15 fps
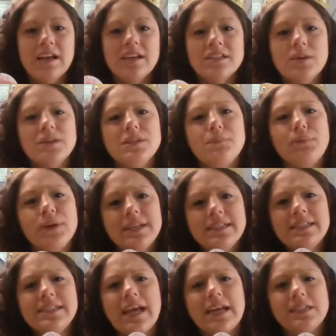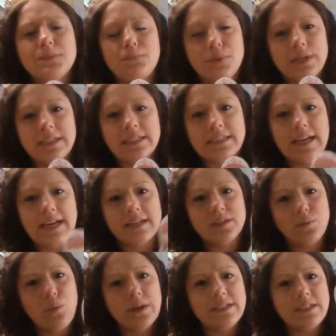So it's princess,
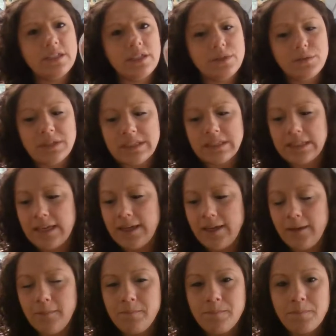princess, what do you see?